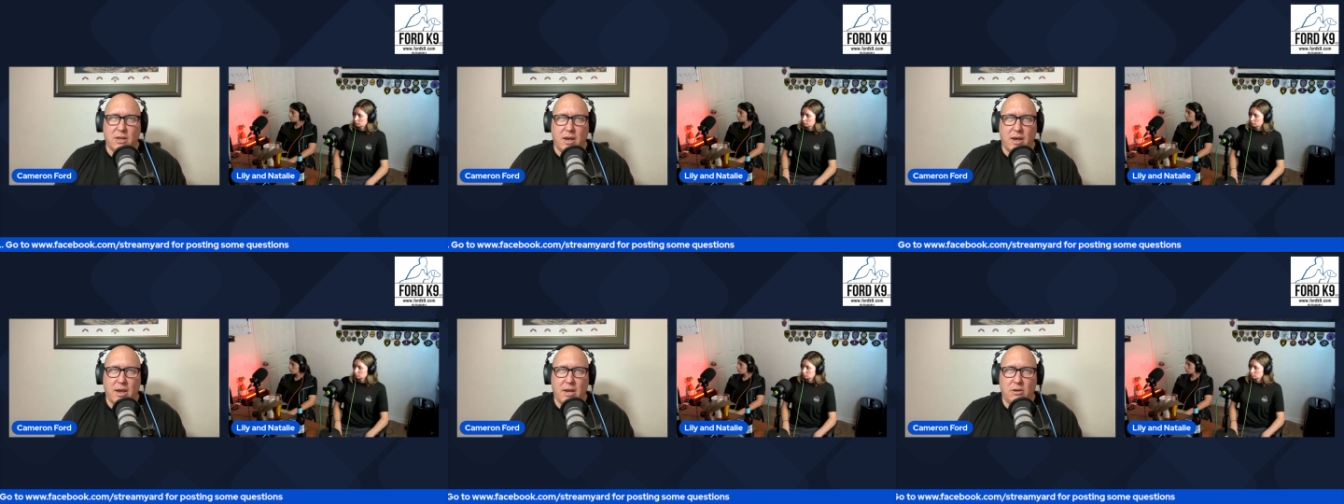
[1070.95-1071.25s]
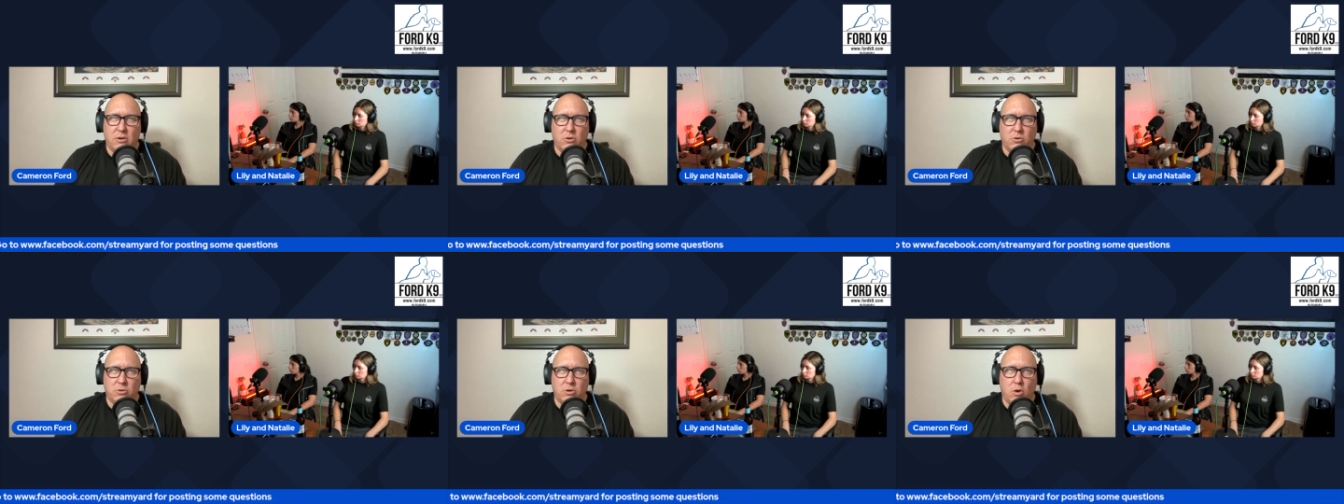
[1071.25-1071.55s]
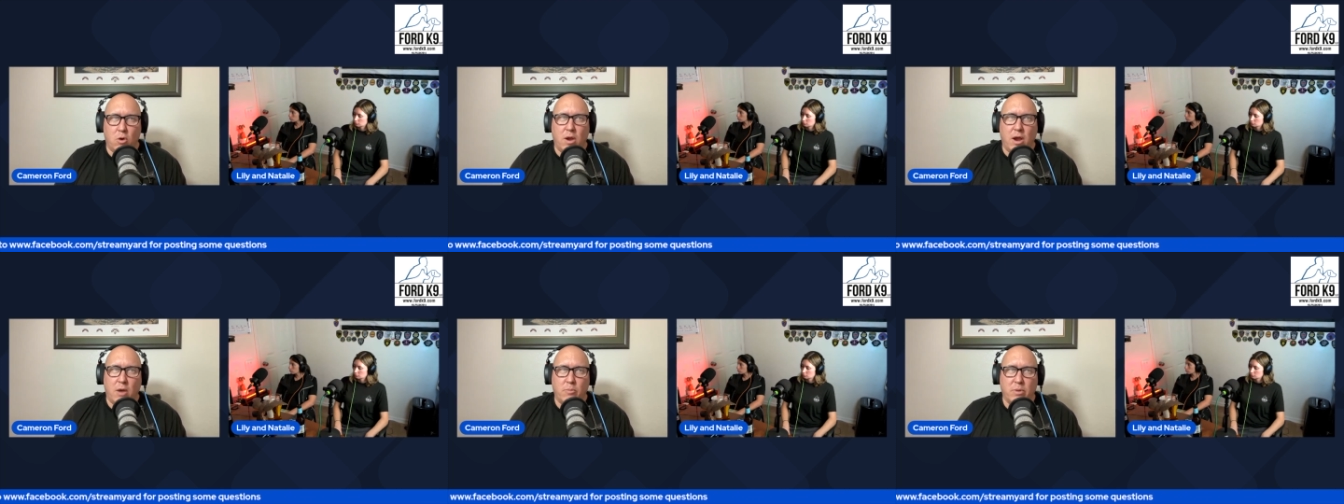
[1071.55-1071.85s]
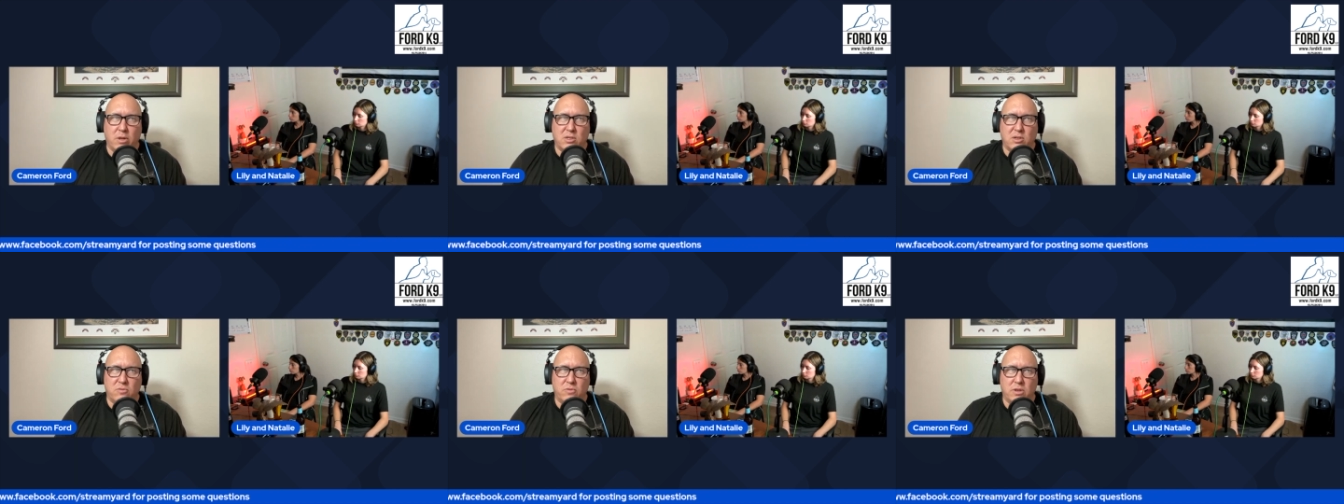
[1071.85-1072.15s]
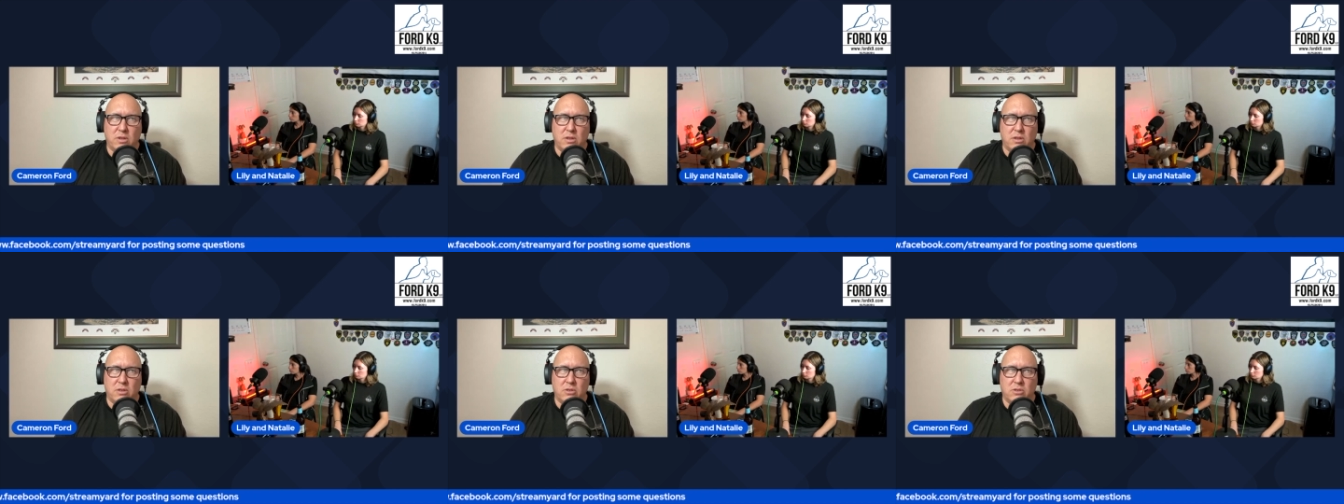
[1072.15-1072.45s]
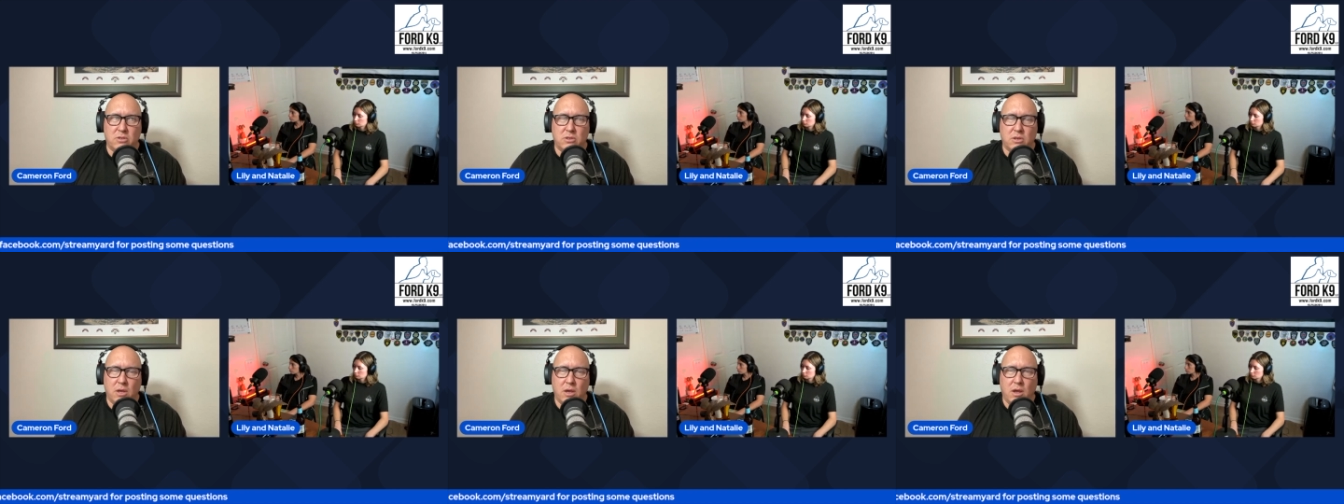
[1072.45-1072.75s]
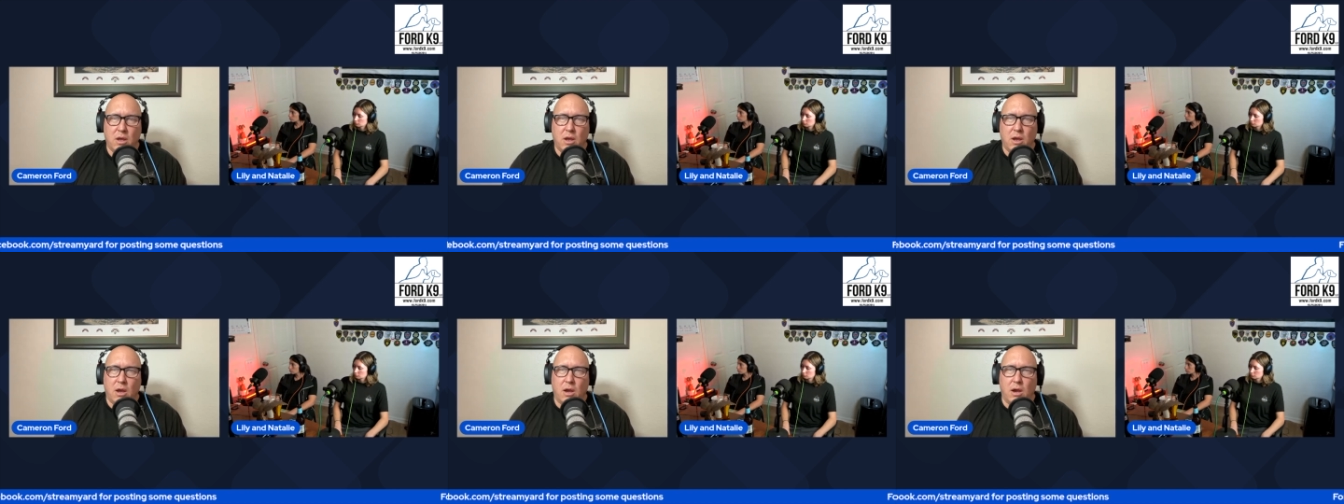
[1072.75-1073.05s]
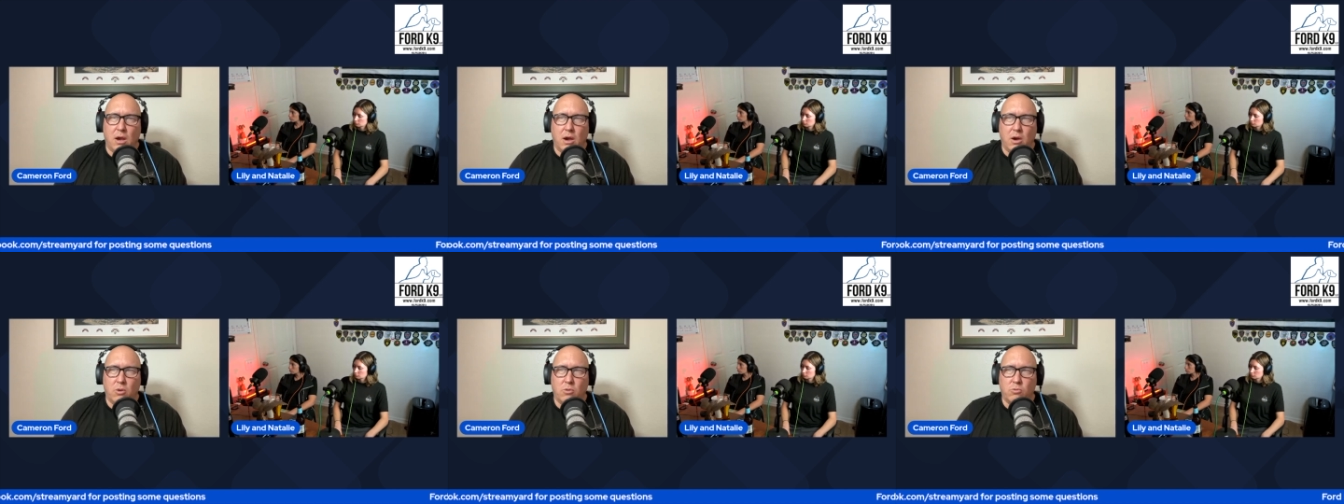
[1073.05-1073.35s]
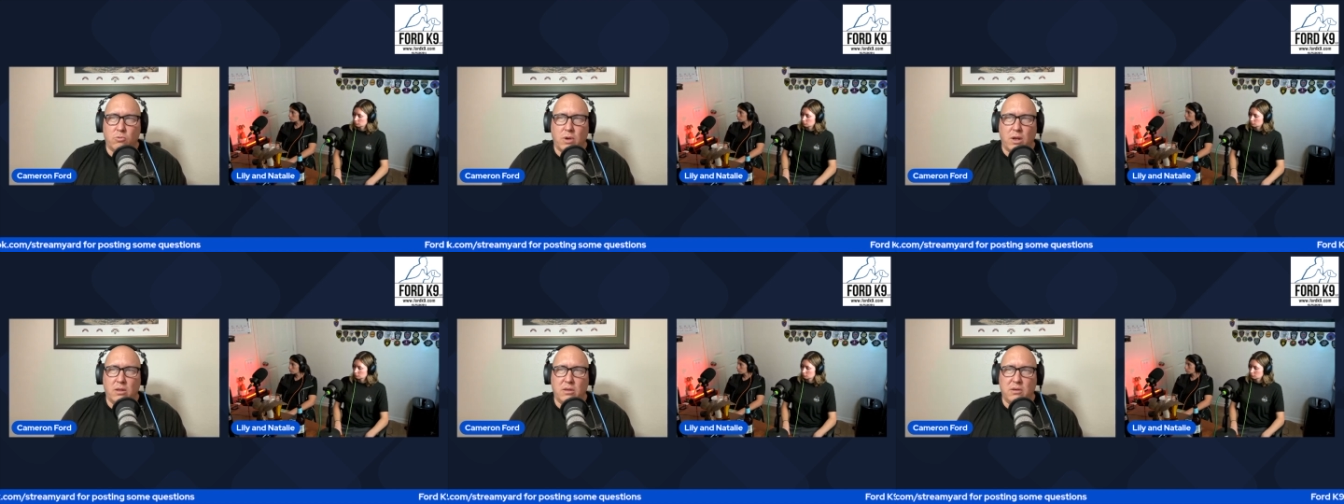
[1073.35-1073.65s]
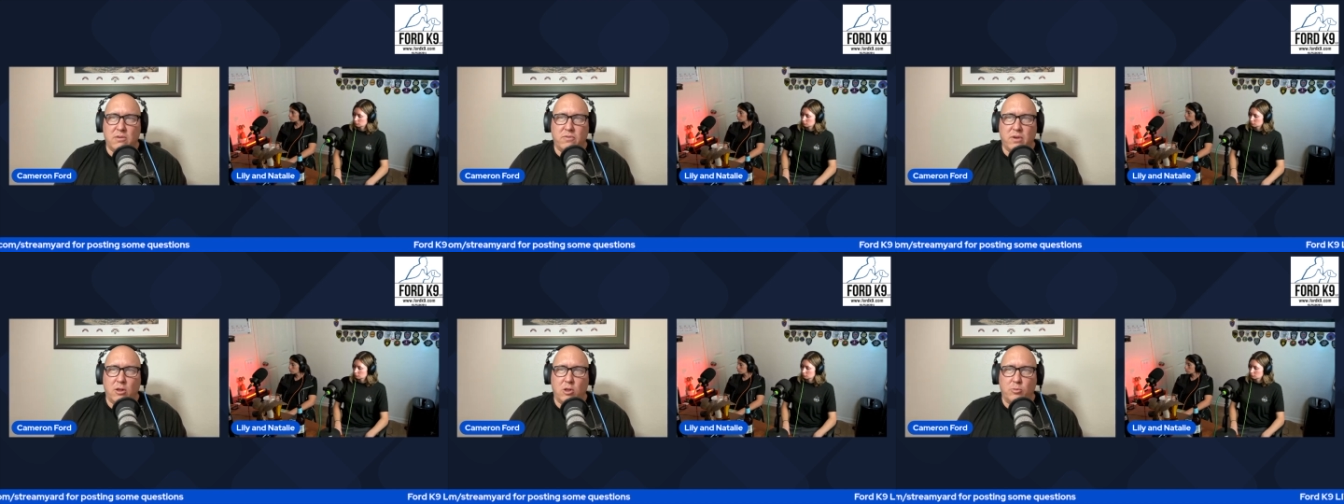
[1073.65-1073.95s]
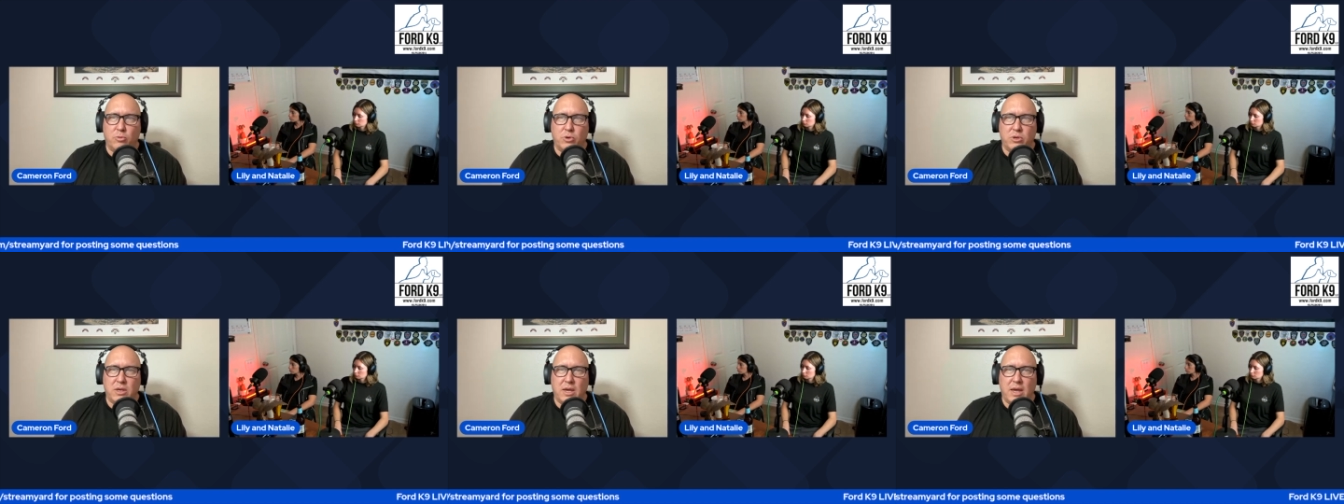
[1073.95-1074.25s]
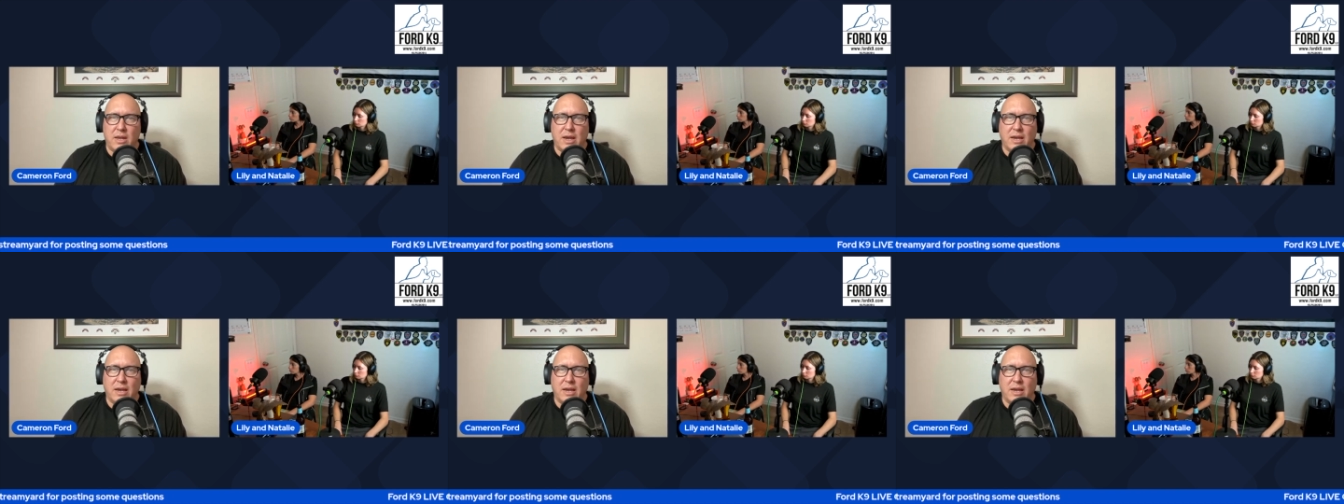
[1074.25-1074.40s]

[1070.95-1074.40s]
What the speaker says: I don't know how much of it is readily available yet.